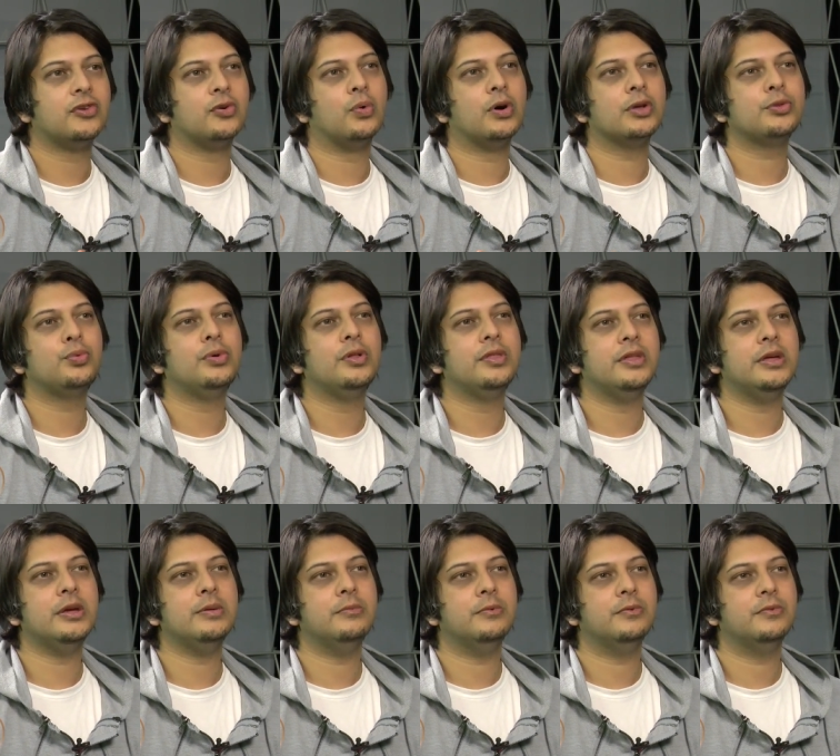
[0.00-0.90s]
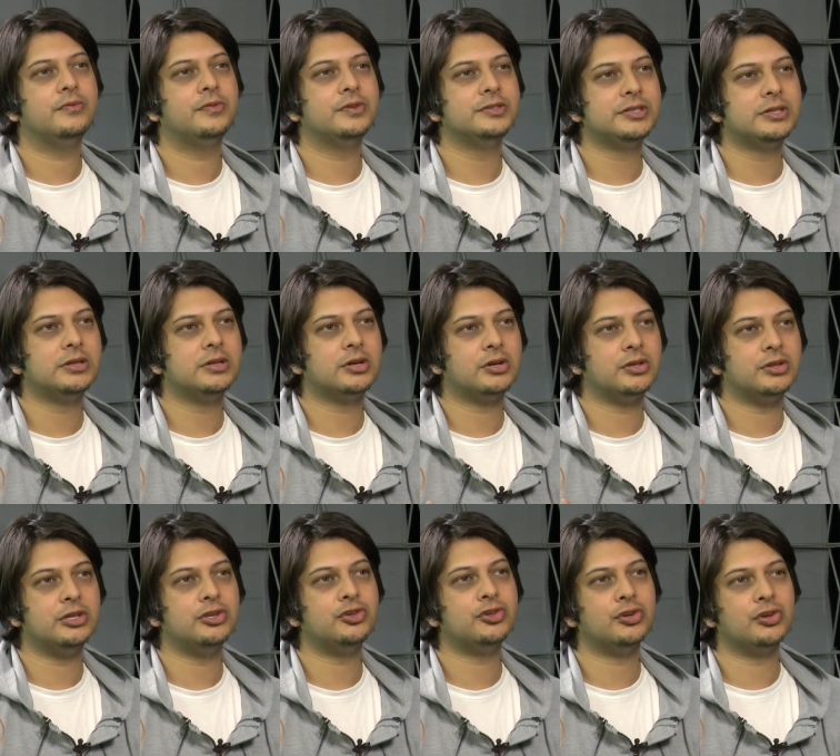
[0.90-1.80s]
So what will their
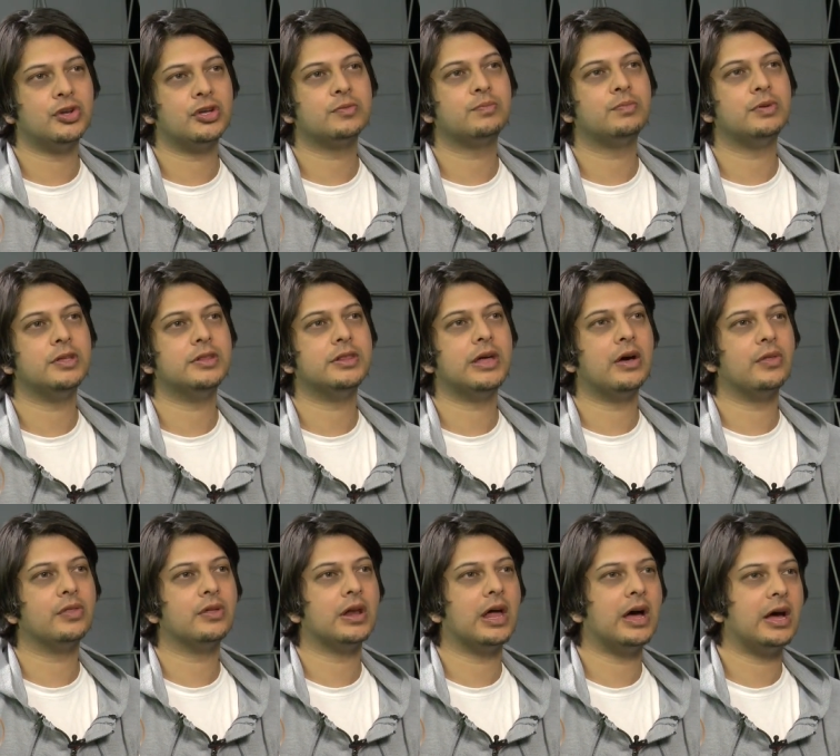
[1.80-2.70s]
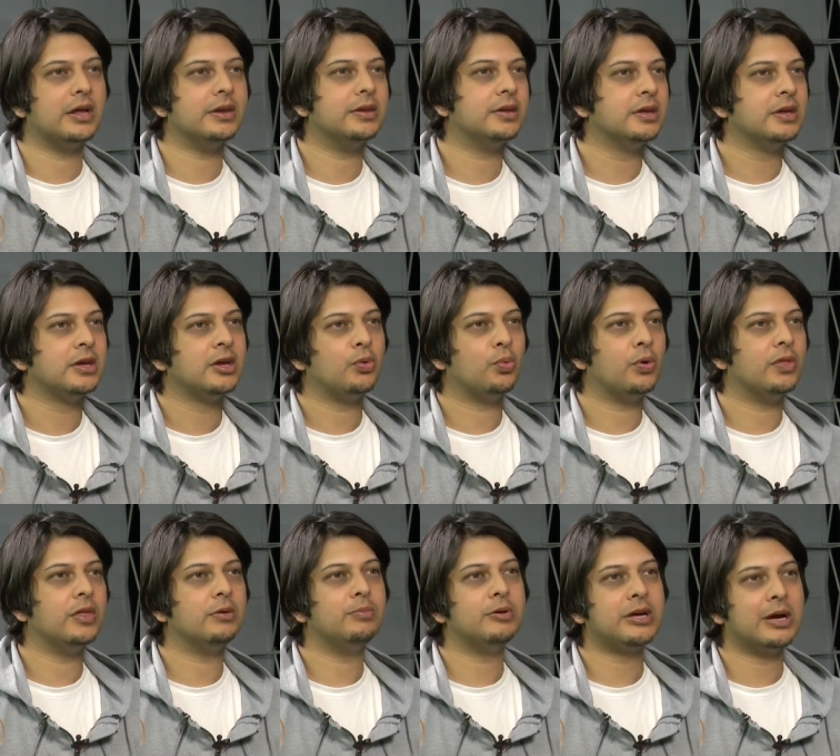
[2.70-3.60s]
physical condition not be down the line
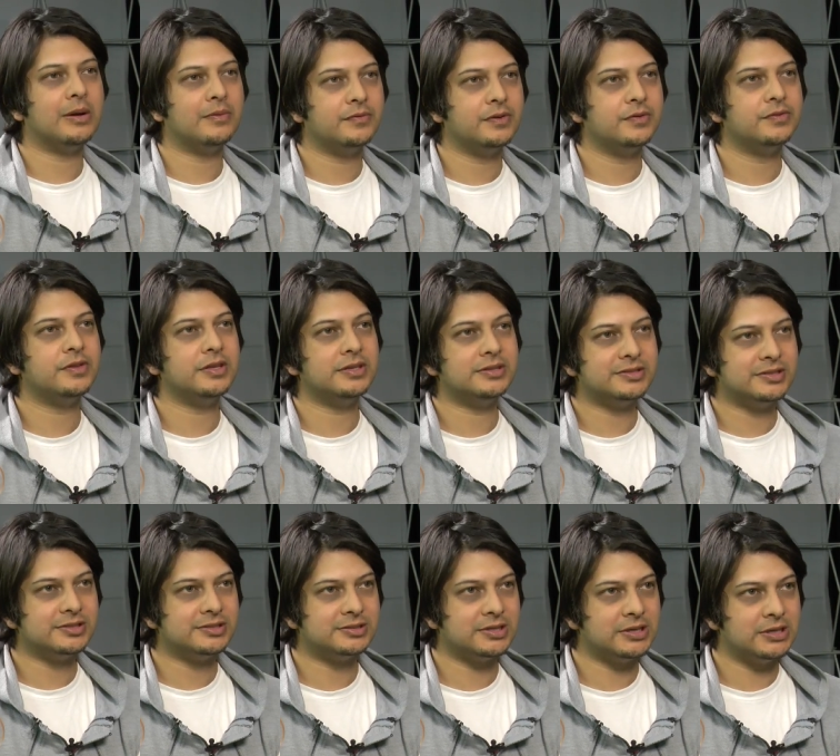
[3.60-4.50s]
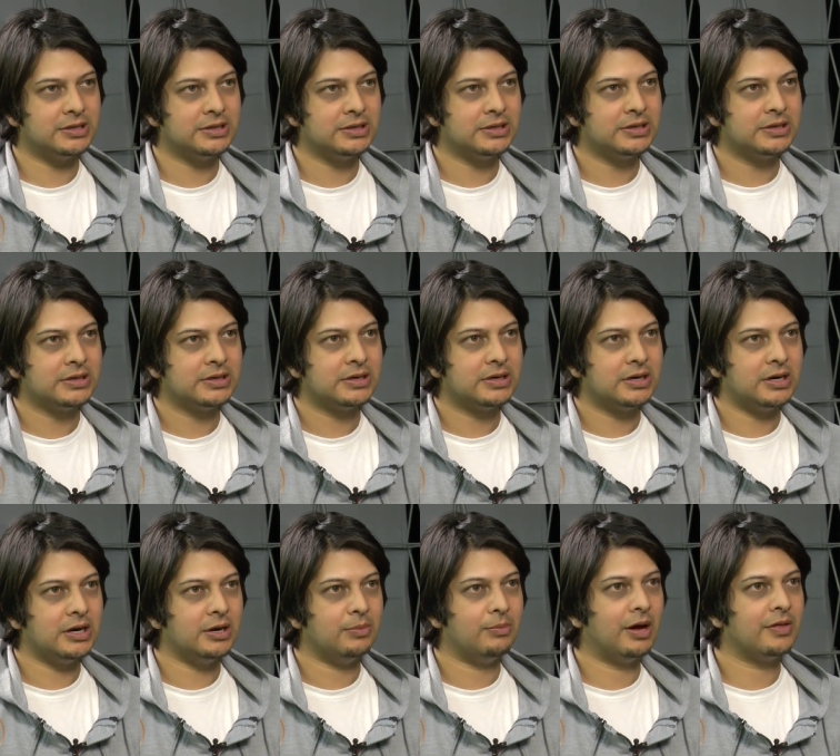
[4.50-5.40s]
when they become 50 and 60?
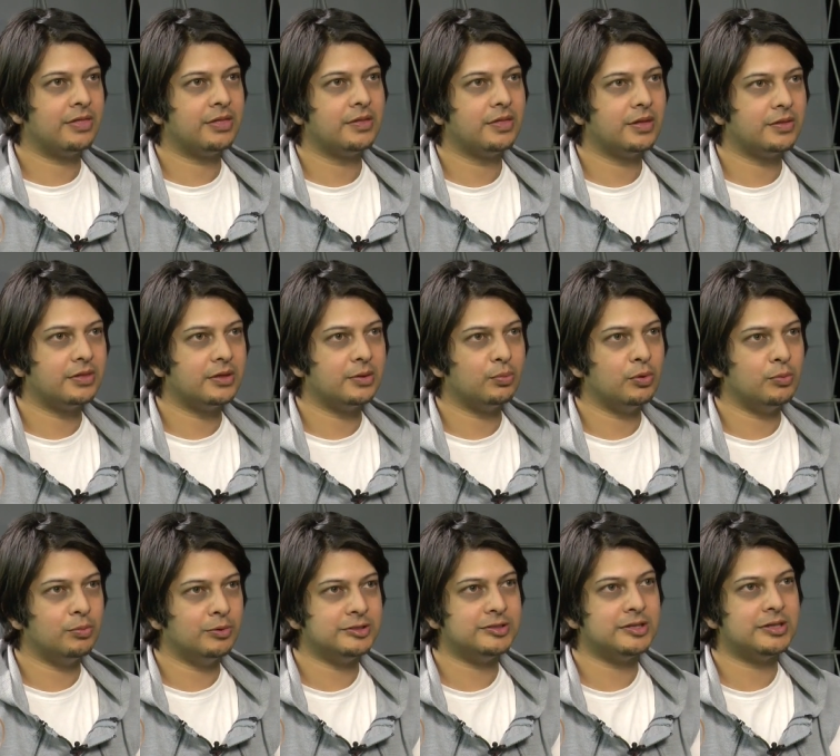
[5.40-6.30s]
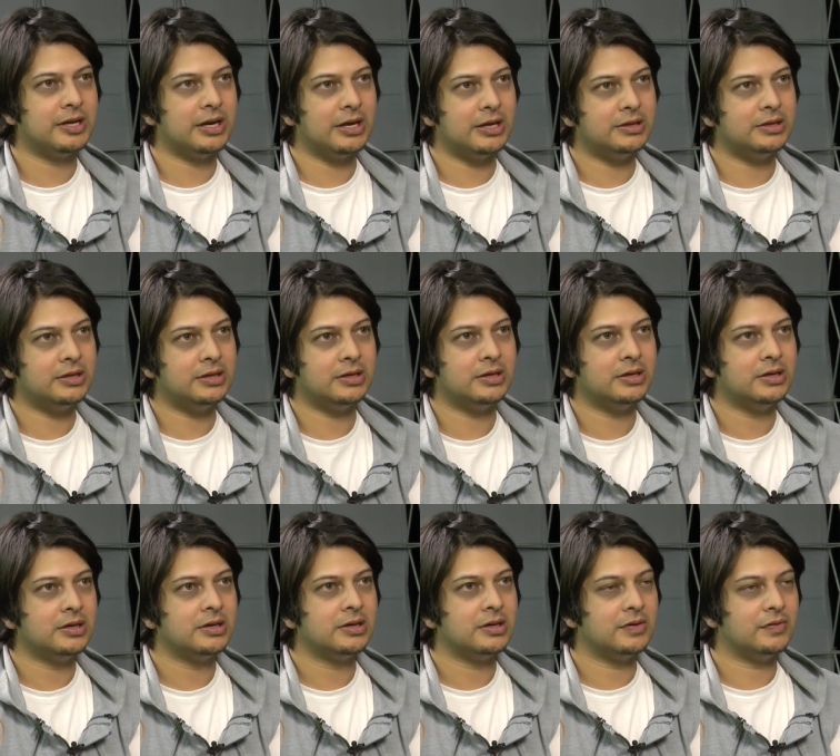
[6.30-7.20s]
I think that they'll be busy
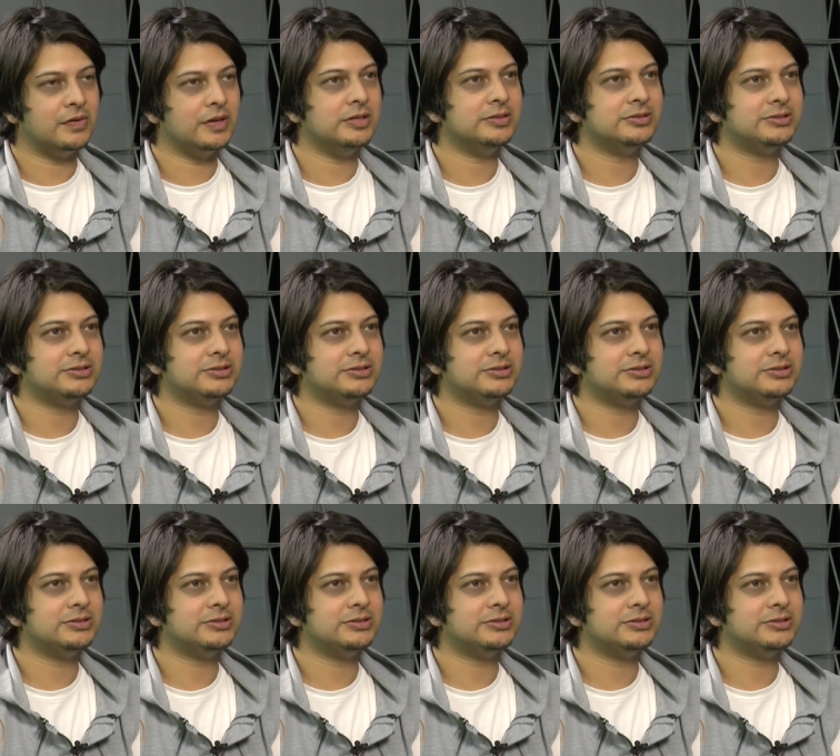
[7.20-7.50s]
creating a